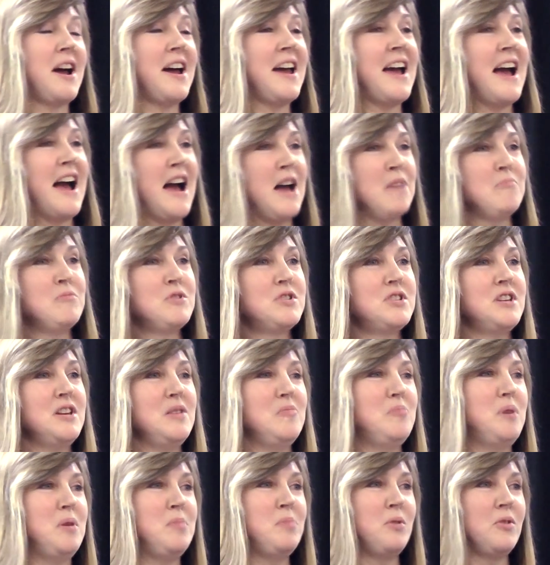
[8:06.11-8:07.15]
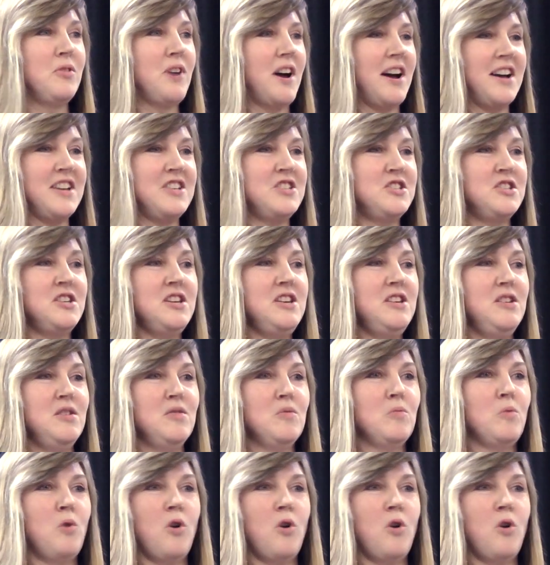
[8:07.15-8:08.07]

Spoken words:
I am seeing people that I see